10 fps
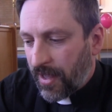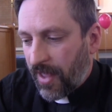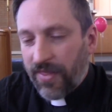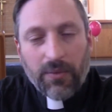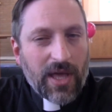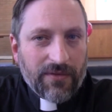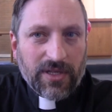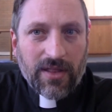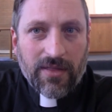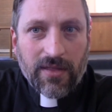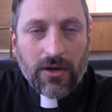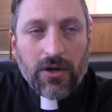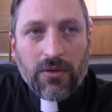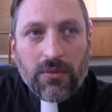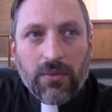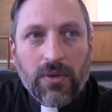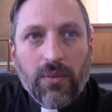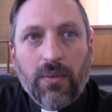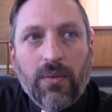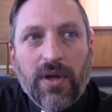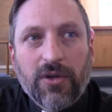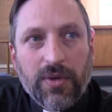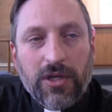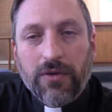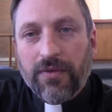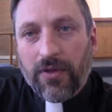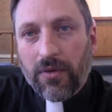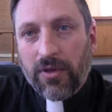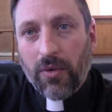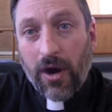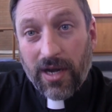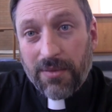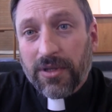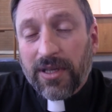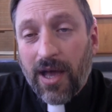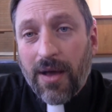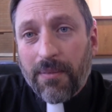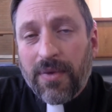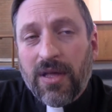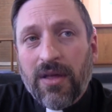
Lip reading: And then we have to consider, well, what do we do for those who aren't able to come?